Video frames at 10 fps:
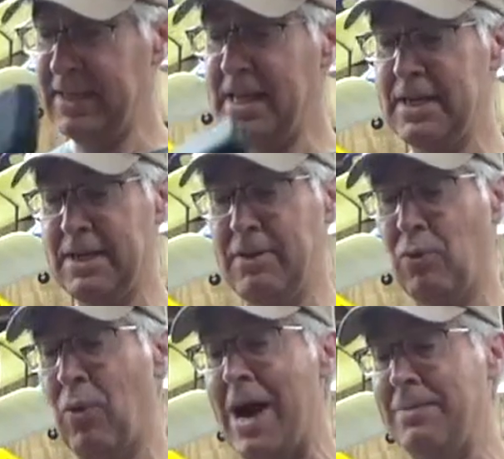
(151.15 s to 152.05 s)
then
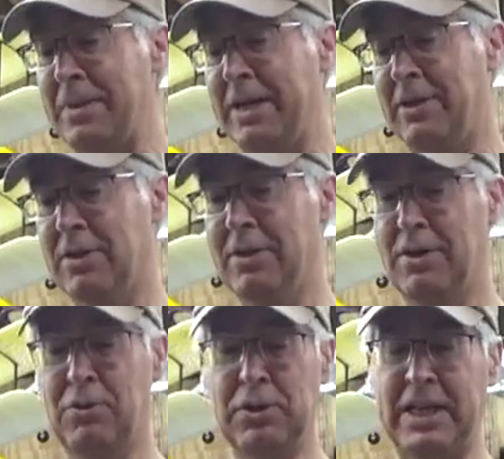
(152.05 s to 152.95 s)
watt meter.
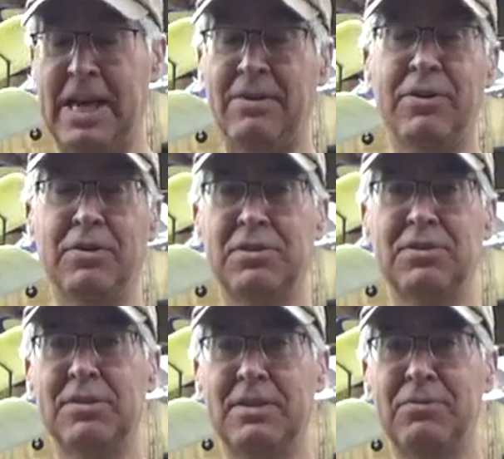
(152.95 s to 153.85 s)
Holy cow, folks!
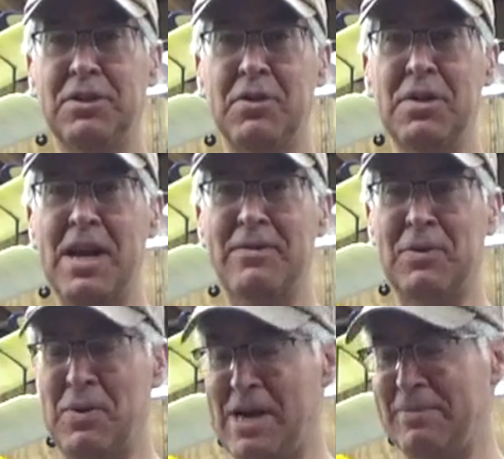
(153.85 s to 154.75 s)
If you don't have a
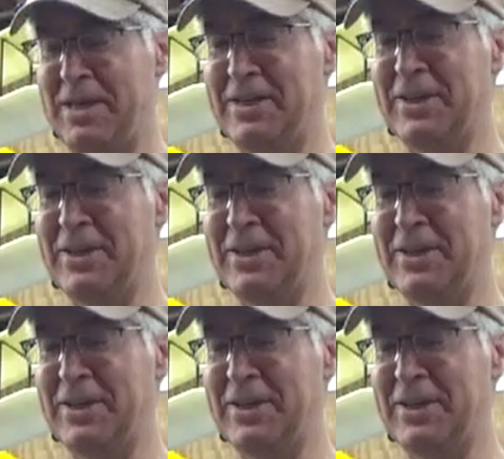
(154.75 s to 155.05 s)
watt meter,